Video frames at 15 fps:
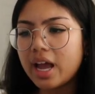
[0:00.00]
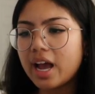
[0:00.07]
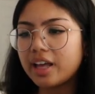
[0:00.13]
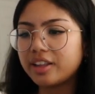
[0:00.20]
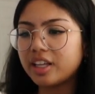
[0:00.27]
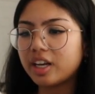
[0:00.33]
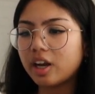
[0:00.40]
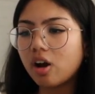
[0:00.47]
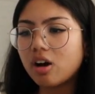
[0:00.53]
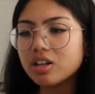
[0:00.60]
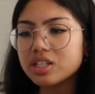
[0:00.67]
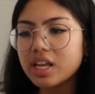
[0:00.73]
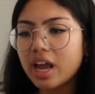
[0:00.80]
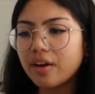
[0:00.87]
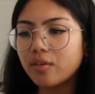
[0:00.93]
And then I
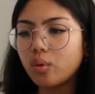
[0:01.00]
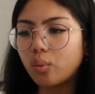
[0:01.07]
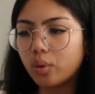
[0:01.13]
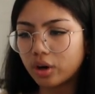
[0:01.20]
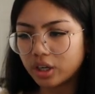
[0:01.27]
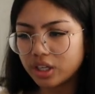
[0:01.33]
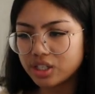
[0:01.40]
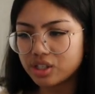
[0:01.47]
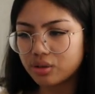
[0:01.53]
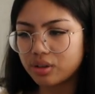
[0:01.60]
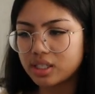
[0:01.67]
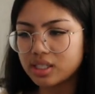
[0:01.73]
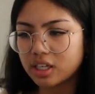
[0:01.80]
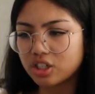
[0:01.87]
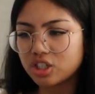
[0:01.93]
also have a work history
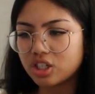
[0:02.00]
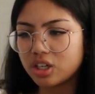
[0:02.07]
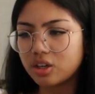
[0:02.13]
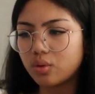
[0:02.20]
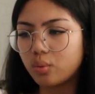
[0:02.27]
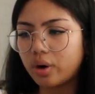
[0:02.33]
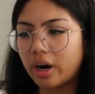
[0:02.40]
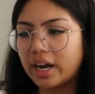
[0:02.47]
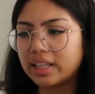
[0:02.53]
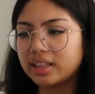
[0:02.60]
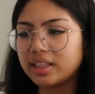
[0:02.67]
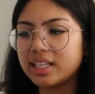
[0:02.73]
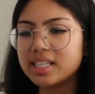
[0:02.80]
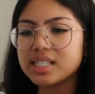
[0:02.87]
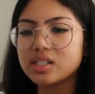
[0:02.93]
section where I
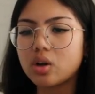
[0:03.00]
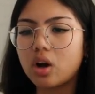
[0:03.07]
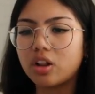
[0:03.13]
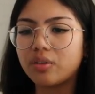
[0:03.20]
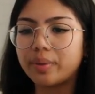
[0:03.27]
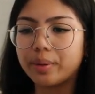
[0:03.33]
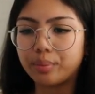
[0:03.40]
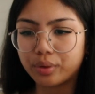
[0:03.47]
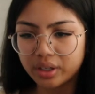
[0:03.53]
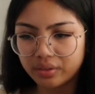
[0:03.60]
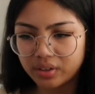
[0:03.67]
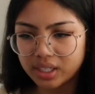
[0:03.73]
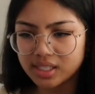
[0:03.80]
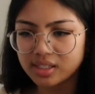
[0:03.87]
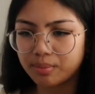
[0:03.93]
list all of my
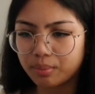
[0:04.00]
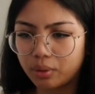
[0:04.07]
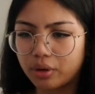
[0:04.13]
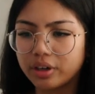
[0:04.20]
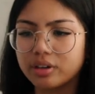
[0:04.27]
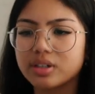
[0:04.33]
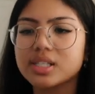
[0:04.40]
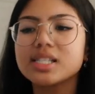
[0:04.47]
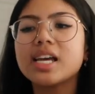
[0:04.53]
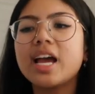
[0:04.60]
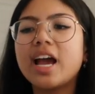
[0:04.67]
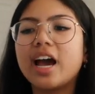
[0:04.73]
previous employers.